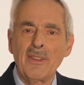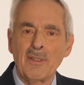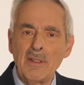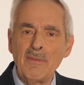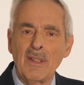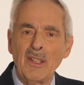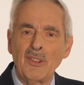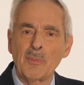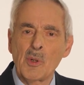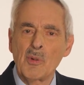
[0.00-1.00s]

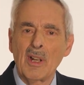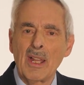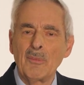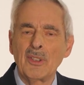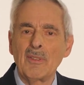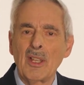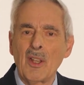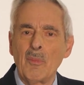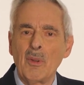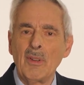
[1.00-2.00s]
three-phase programs
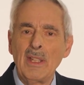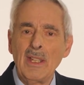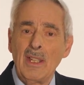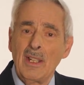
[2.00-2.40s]
available.